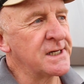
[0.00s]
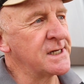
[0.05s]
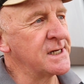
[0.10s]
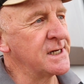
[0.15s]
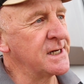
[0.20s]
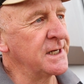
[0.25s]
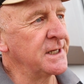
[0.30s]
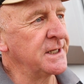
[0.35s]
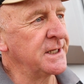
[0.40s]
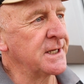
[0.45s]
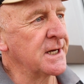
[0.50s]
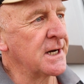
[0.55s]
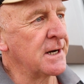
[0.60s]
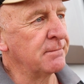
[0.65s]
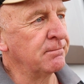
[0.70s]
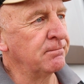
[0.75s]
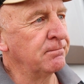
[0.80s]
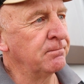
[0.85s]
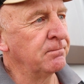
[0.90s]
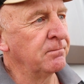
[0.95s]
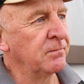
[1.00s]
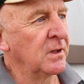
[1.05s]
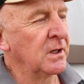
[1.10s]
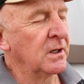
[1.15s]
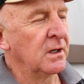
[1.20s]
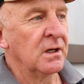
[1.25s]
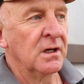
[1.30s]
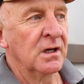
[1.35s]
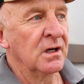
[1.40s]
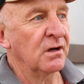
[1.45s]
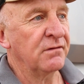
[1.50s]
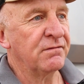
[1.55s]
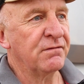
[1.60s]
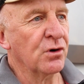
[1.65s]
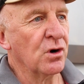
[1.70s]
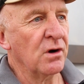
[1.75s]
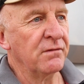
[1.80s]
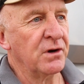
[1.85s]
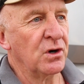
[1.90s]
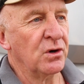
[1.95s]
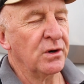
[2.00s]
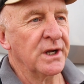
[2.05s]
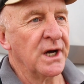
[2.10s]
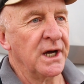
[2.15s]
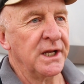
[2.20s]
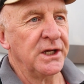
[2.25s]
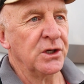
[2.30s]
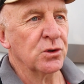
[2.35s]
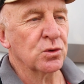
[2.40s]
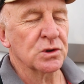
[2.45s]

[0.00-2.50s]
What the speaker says: and at 580